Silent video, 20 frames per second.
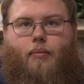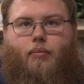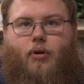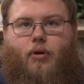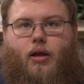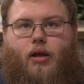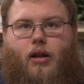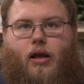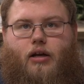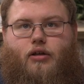
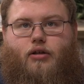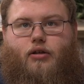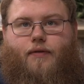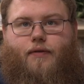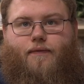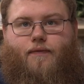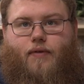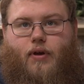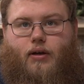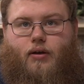blade actually
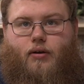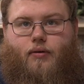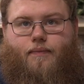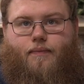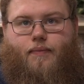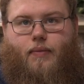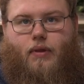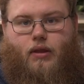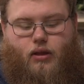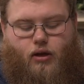fit?
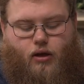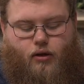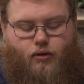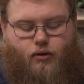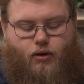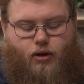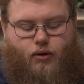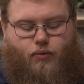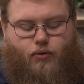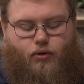The other
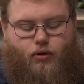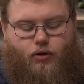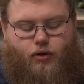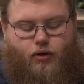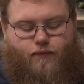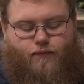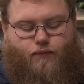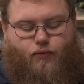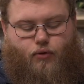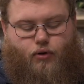thing we're
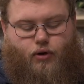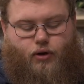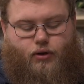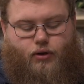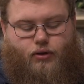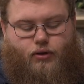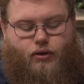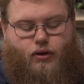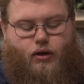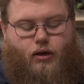looking for
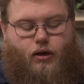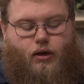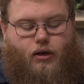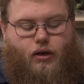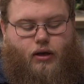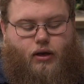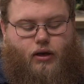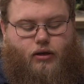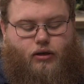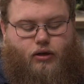is
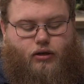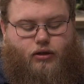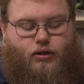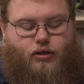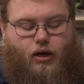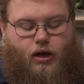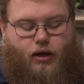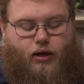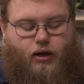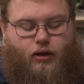our
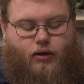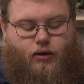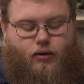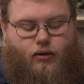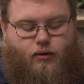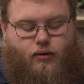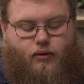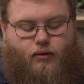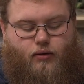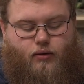socket
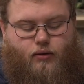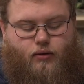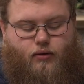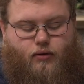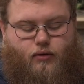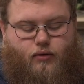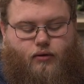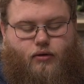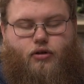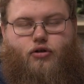
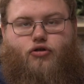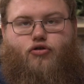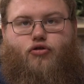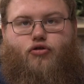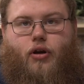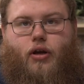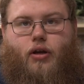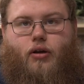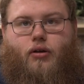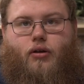
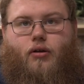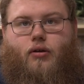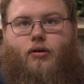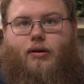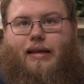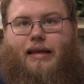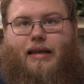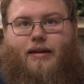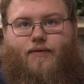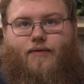straight
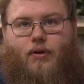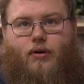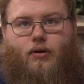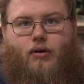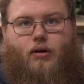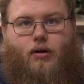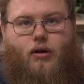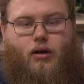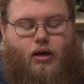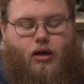and even?
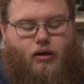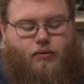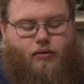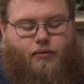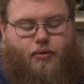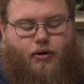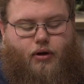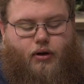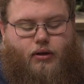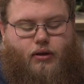And by
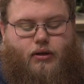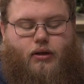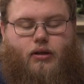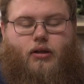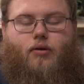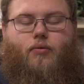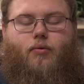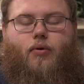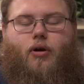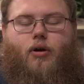putting this in
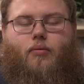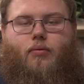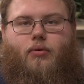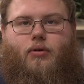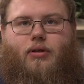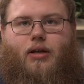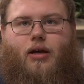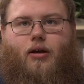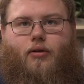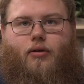there, we're able to
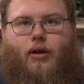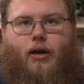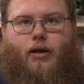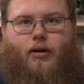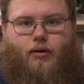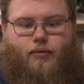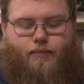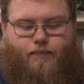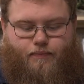tell that.